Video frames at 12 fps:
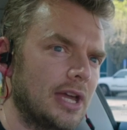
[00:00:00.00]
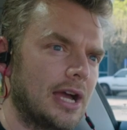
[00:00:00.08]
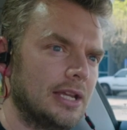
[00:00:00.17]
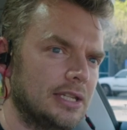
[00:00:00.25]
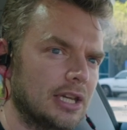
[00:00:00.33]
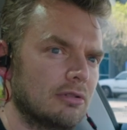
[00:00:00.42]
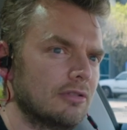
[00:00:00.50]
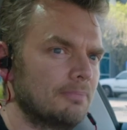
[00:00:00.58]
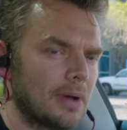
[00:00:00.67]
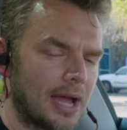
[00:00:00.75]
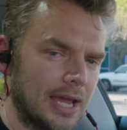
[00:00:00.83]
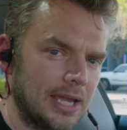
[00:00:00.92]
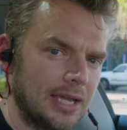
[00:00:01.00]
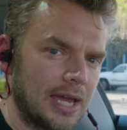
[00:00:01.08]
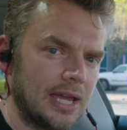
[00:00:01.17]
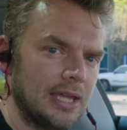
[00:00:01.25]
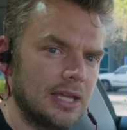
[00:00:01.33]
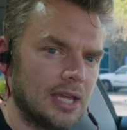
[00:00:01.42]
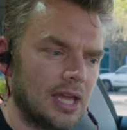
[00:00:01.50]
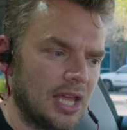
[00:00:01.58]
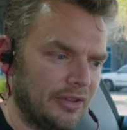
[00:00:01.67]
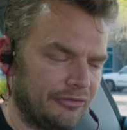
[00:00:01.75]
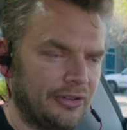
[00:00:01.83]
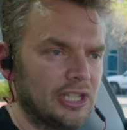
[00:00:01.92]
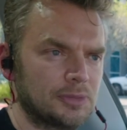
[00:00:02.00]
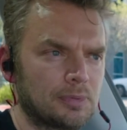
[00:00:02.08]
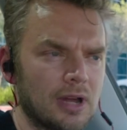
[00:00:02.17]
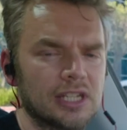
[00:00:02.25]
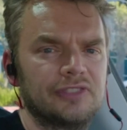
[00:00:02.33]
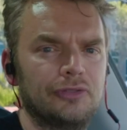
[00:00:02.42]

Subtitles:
the idea of buying a fixed price